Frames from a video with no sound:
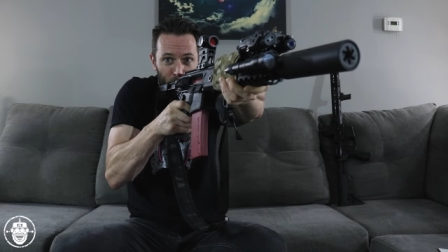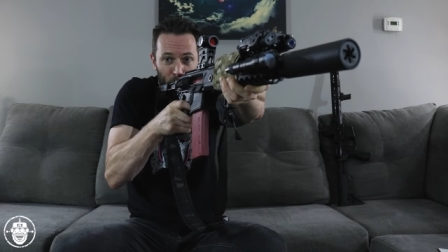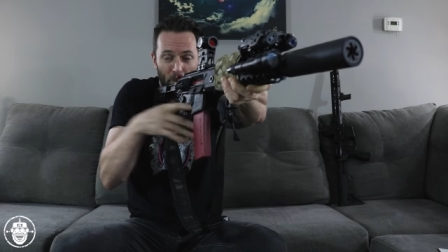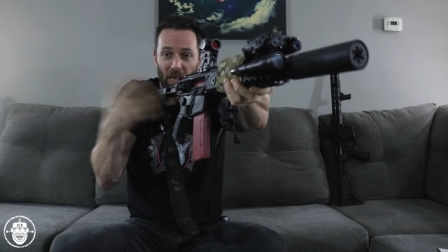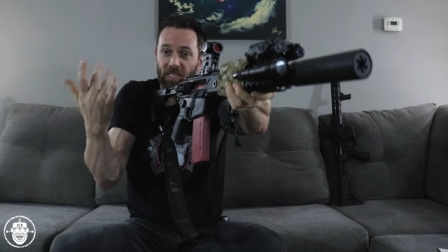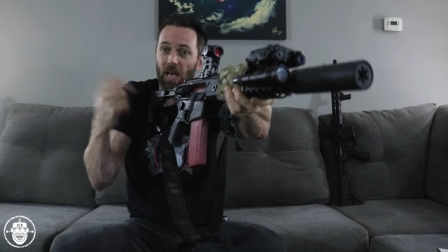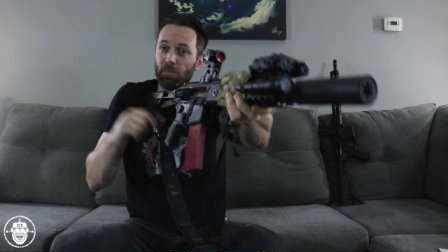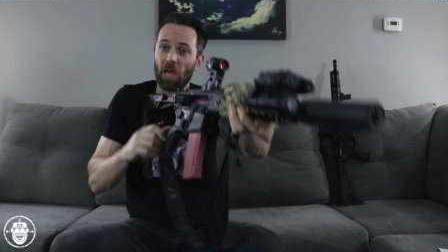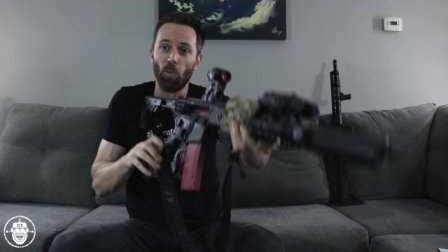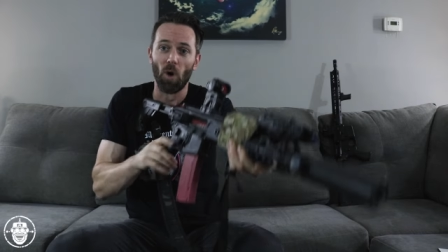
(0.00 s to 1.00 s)
many
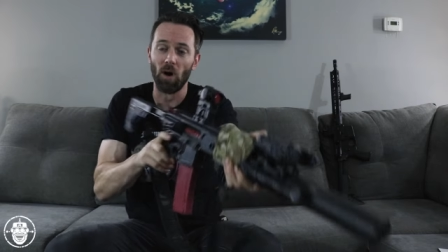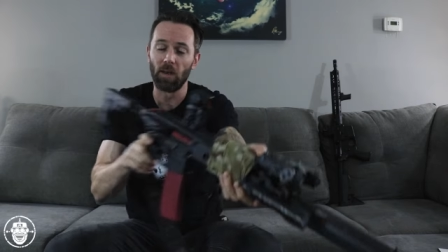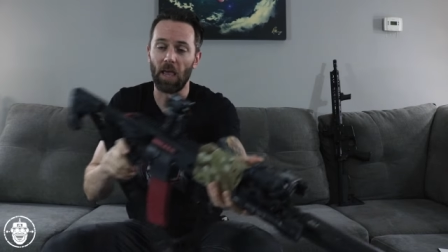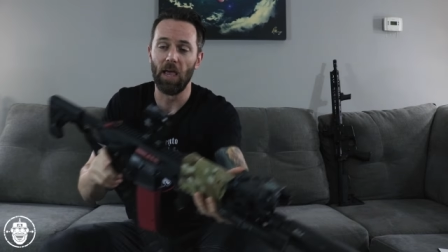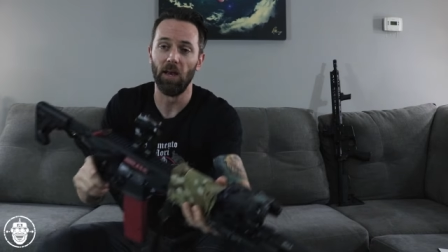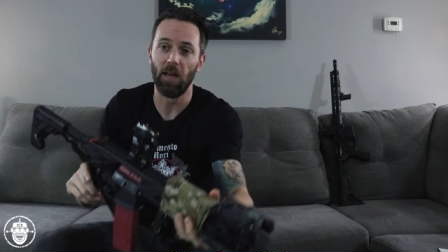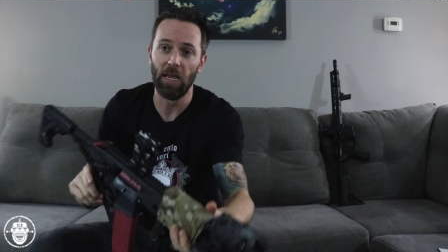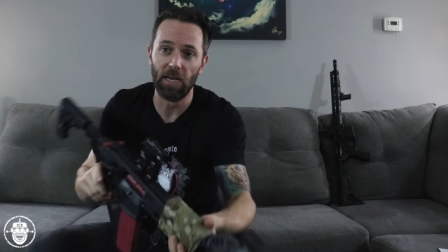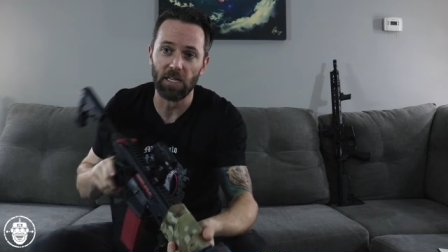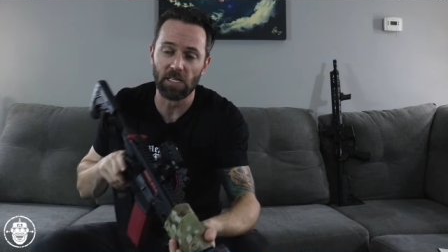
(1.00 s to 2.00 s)
times I want, and
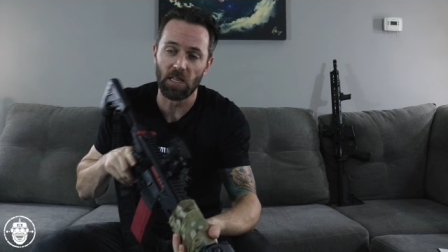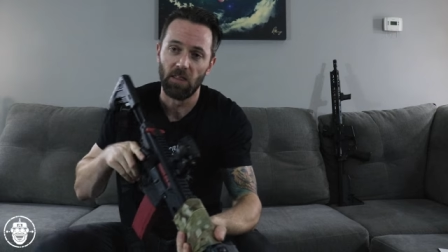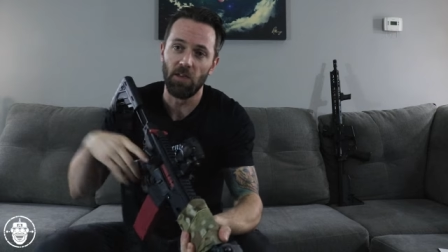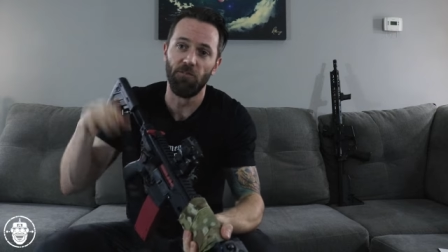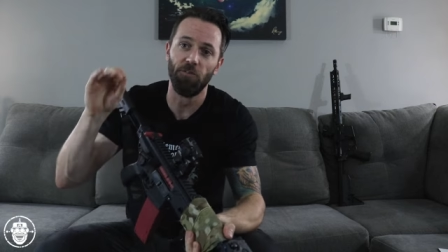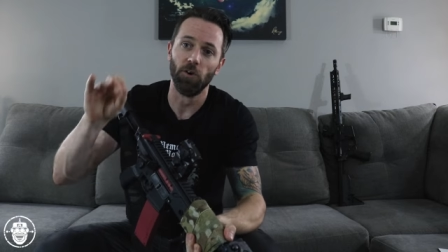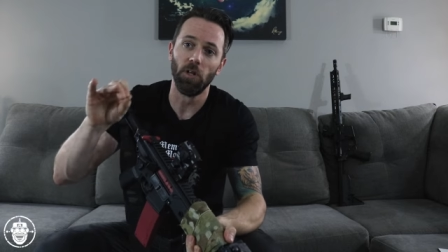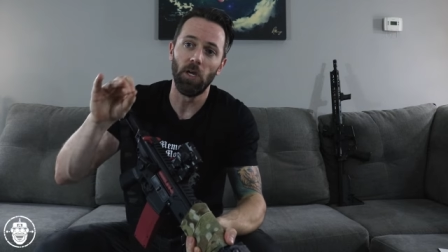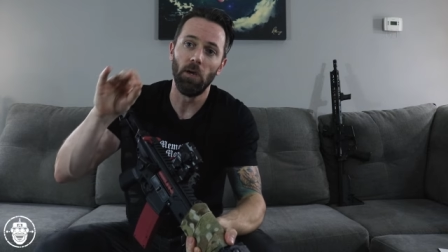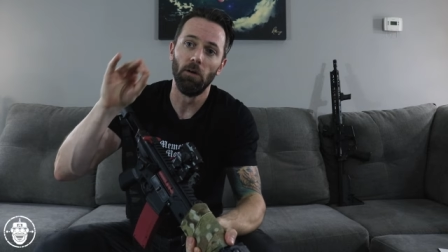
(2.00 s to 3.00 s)
it is the
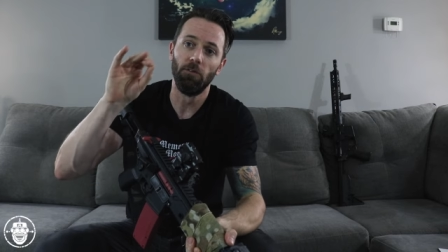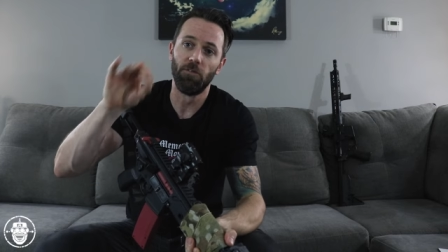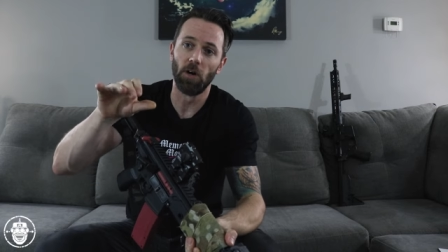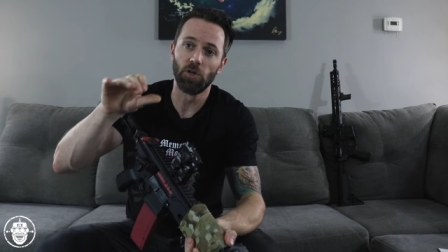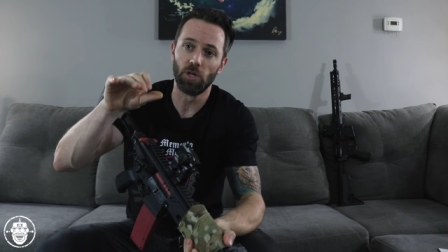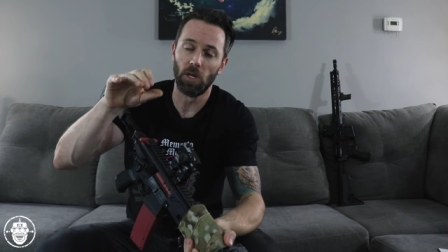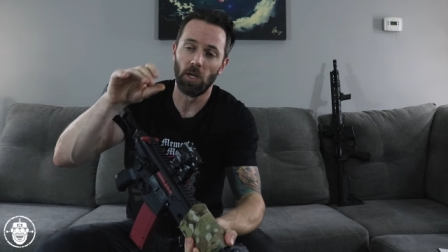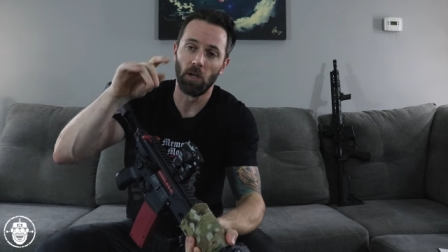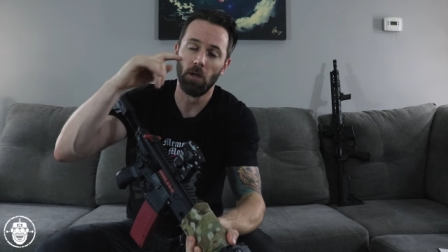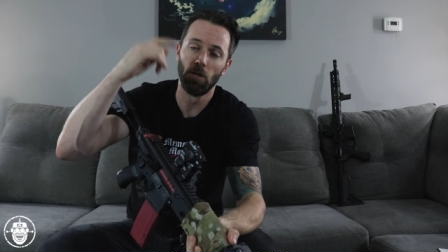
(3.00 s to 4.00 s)
fully
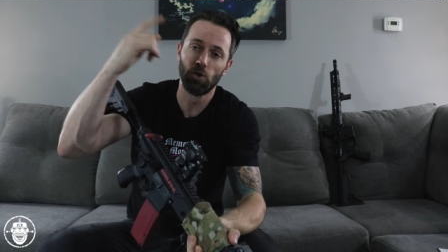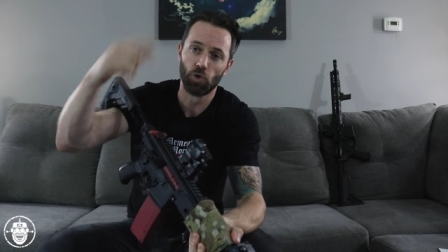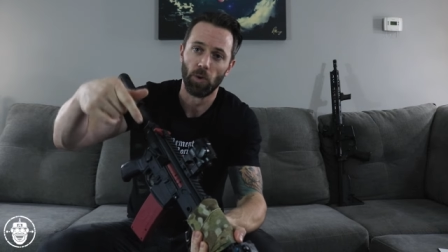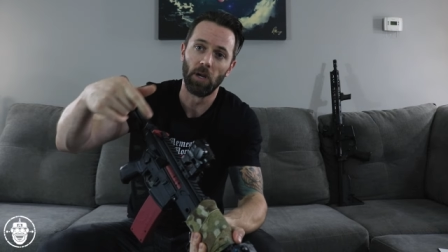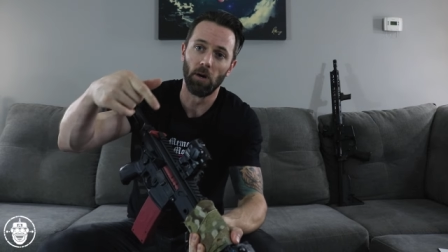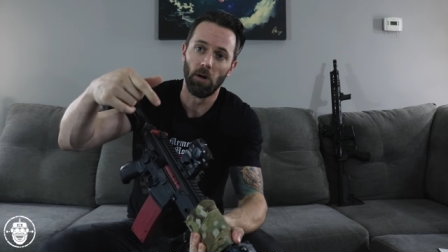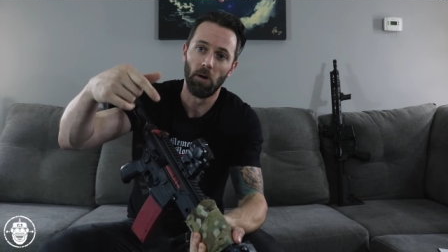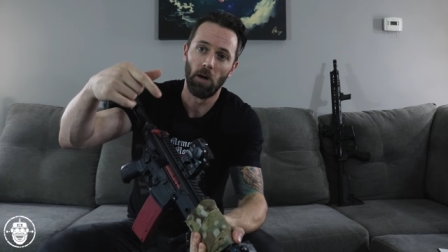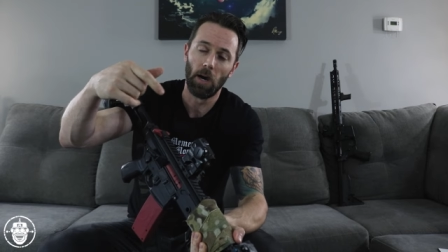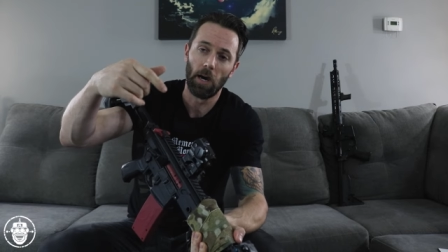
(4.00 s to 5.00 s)
functioning
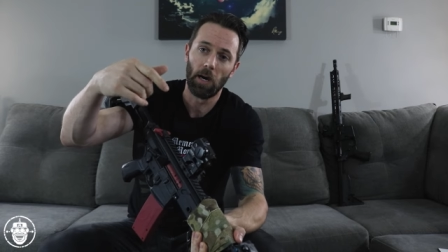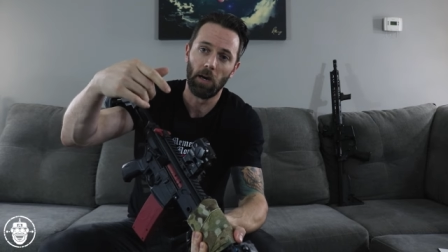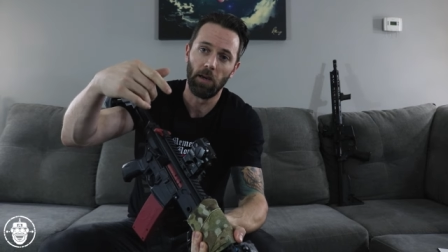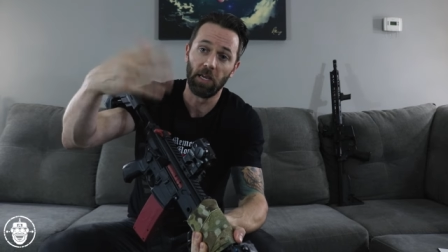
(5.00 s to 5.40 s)
trigger uh,